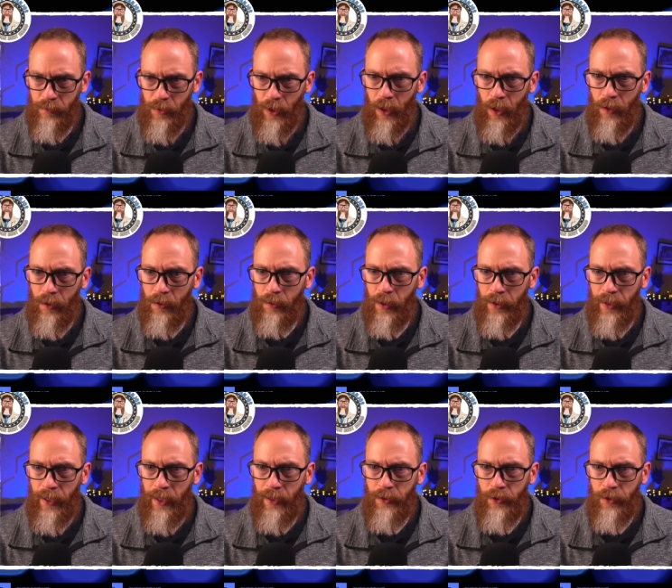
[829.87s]
Oh, I
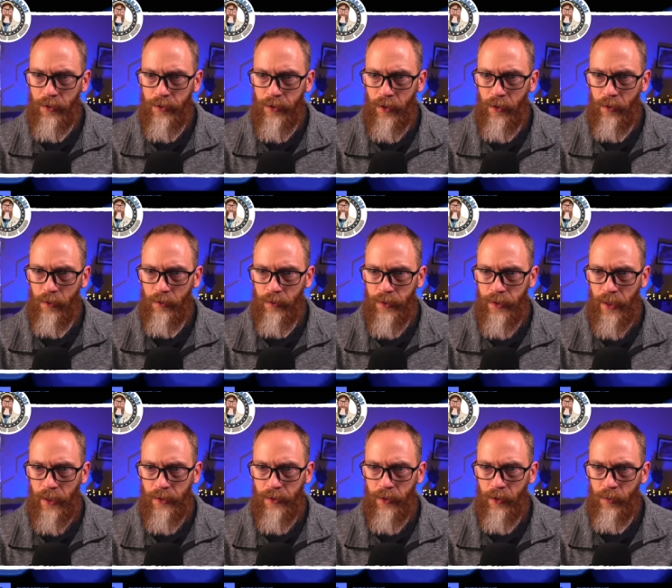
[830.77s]
gotcha. So
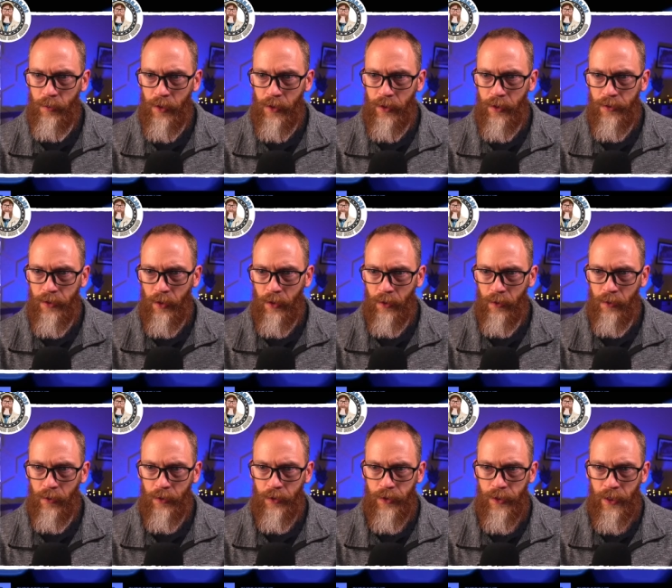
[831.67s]
Satsuma is an
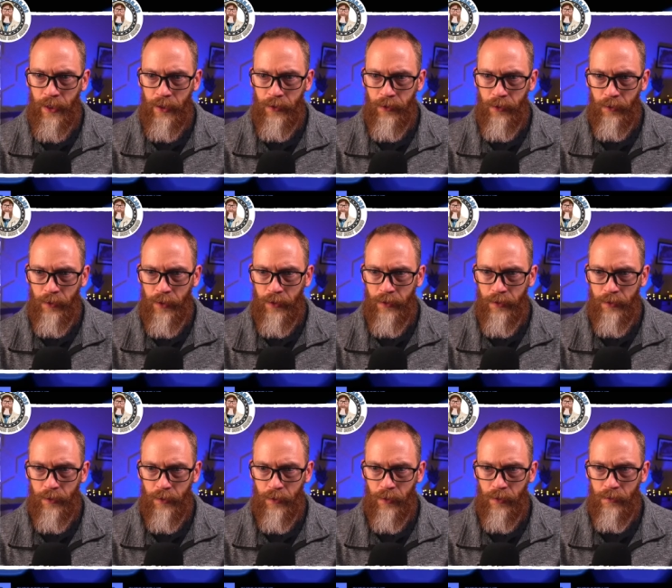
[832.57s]
orange tangerine
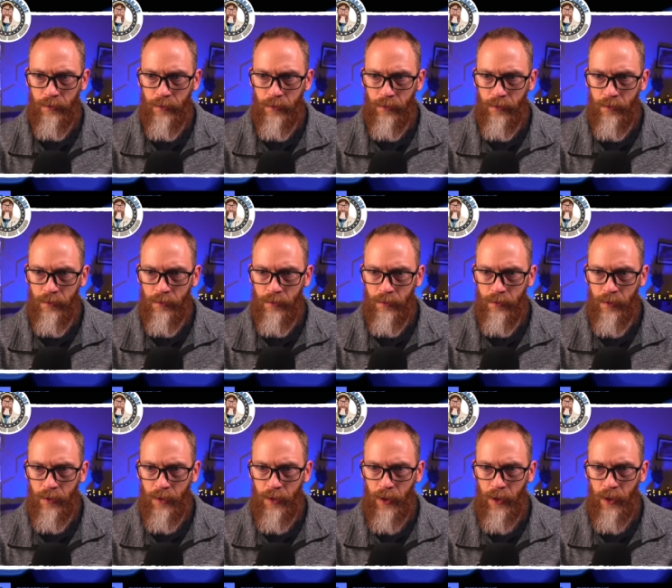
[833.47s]
sort.
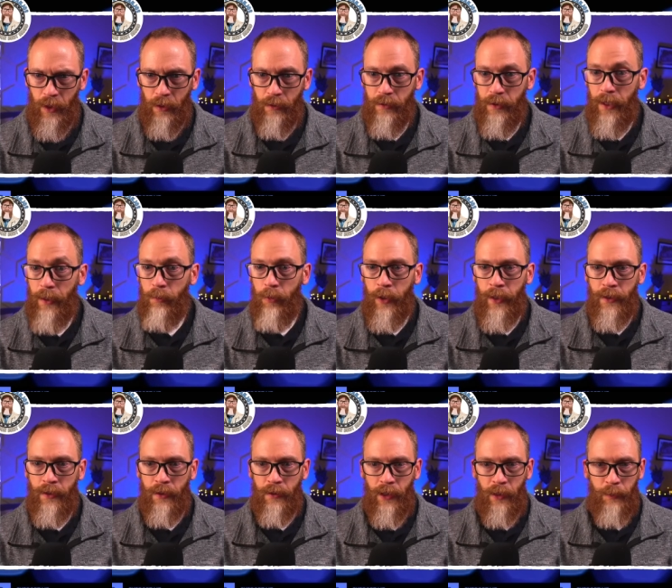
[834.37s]
Yeah. Yeah,
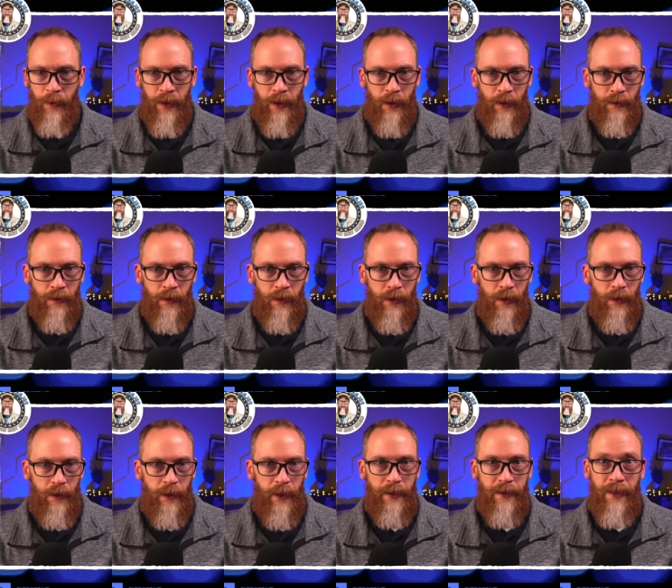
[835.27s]
Brandon, let me know.
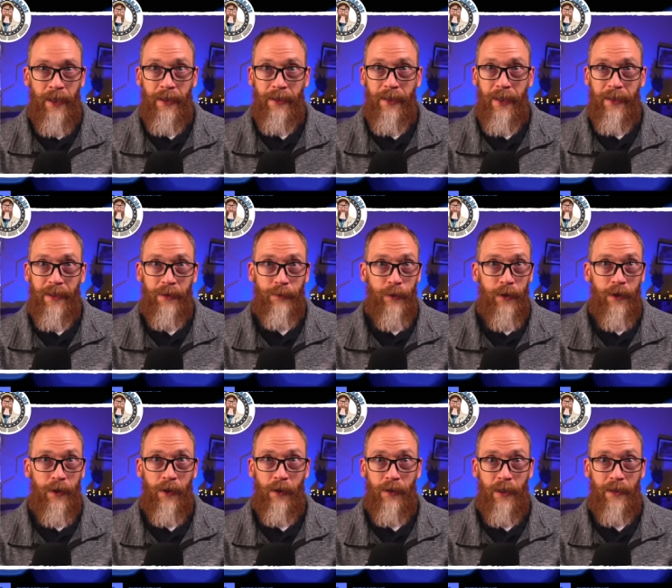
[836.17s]
It's not that
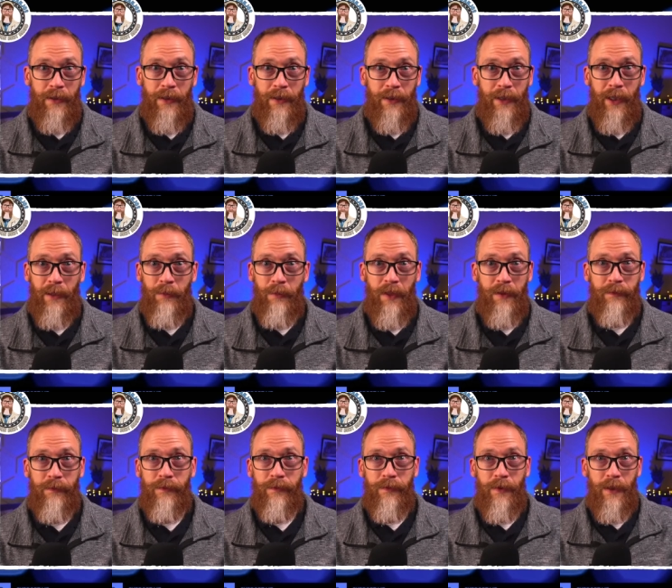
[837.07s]
difficult. I just got my,
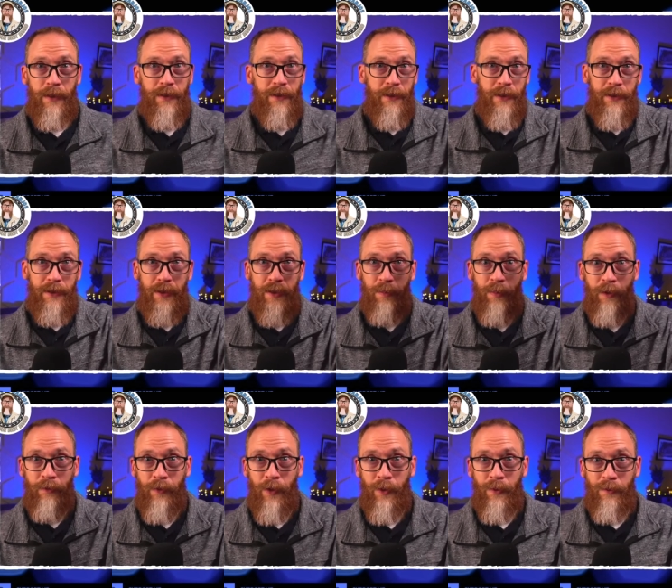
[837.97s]
it's just my
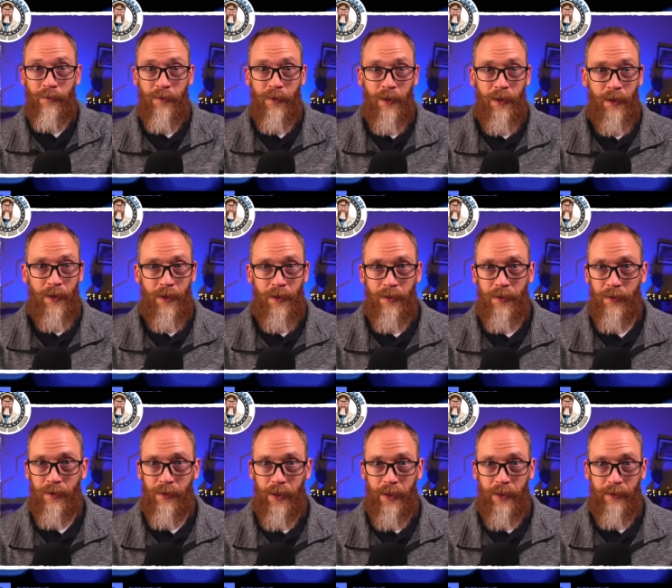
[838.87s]
phone,
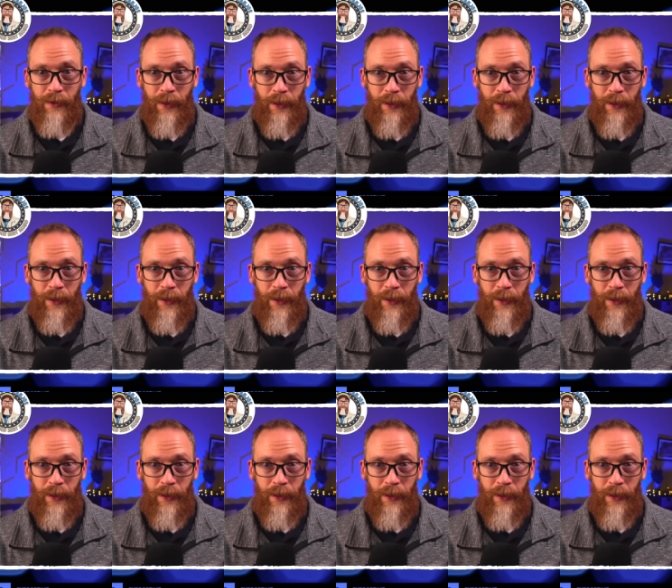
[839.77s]
right?